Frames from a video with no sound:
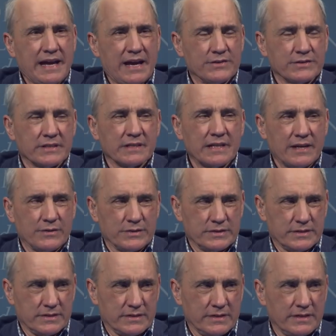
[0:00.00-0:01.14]
housing
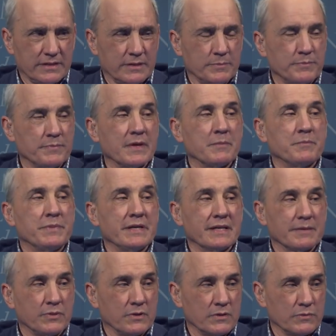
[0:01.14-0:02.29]
allowance is a big
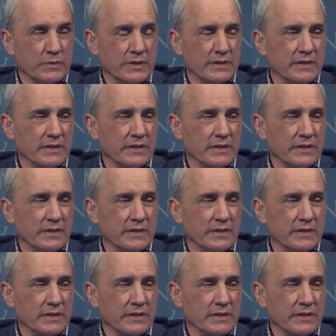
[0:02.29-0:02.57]
important win.